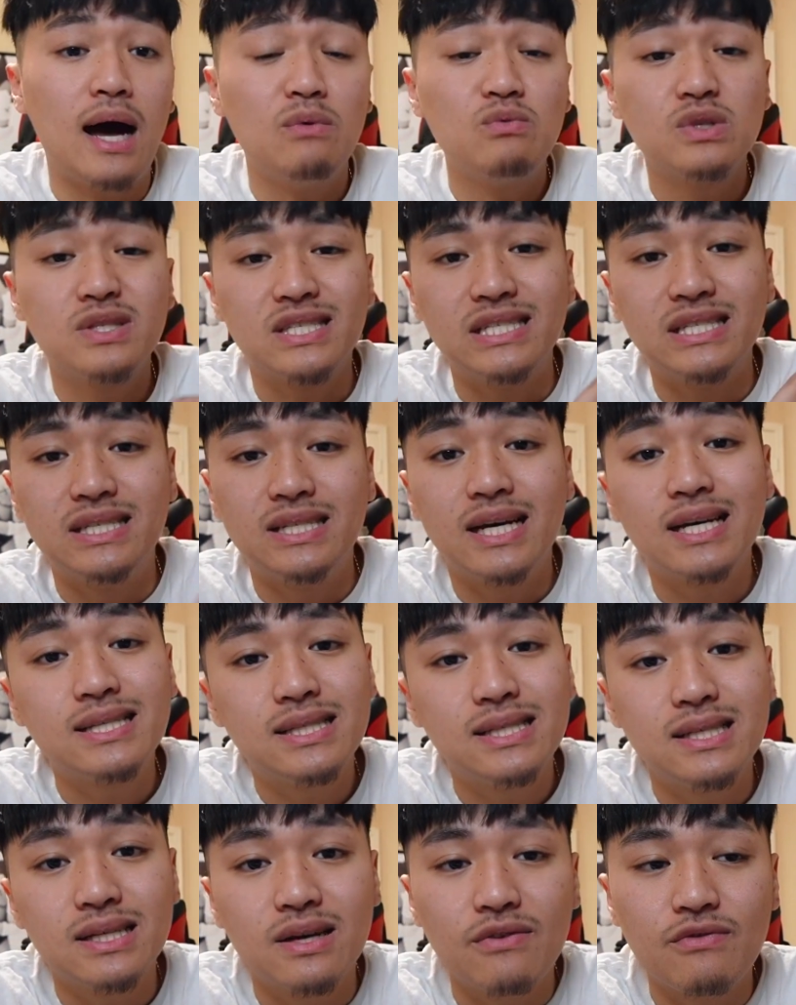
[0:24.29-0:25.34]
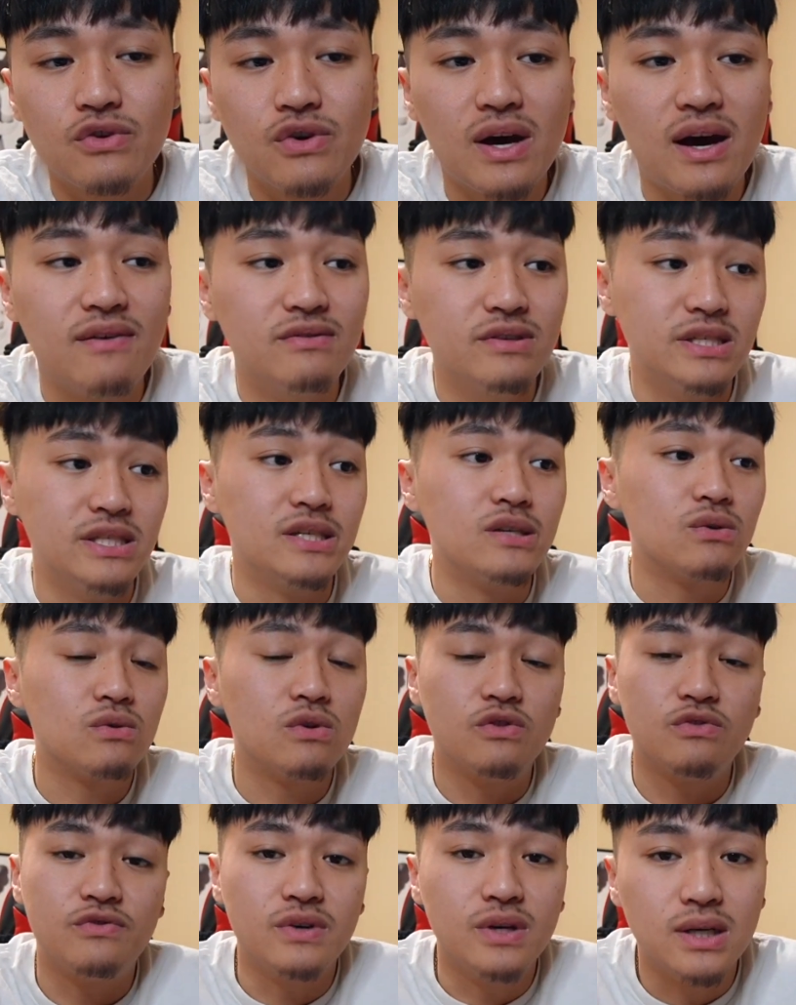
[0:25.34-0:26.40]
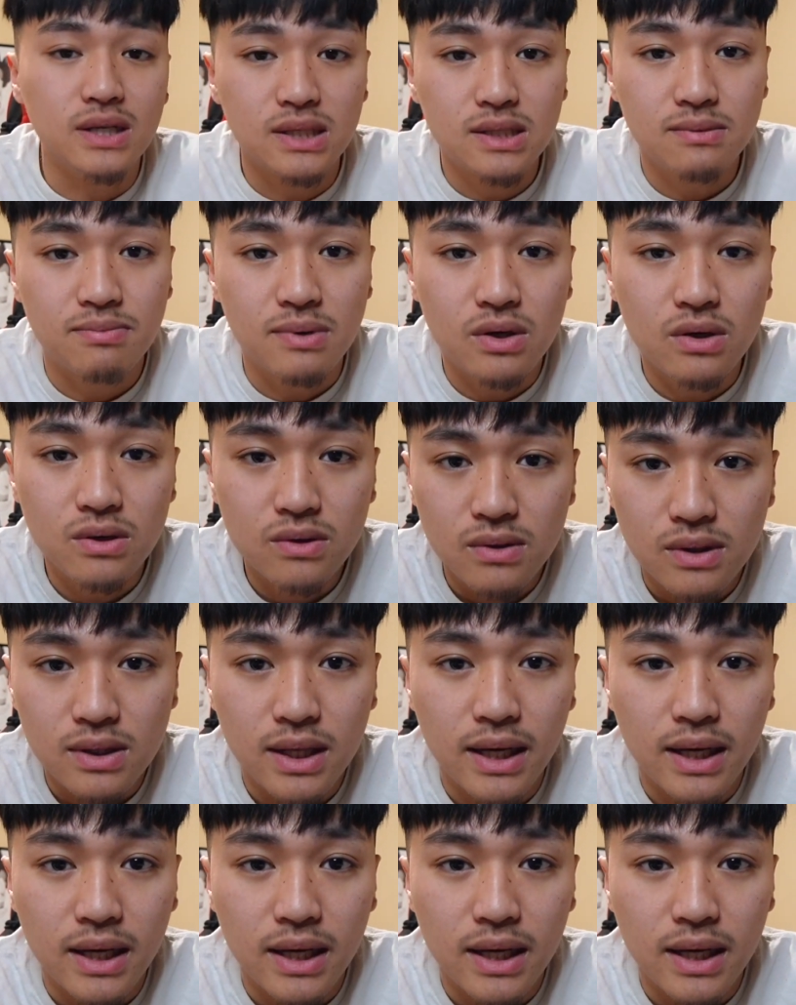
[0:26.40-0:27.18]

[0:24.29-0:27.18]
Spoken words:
I would suggest it if you have zero funds, bro.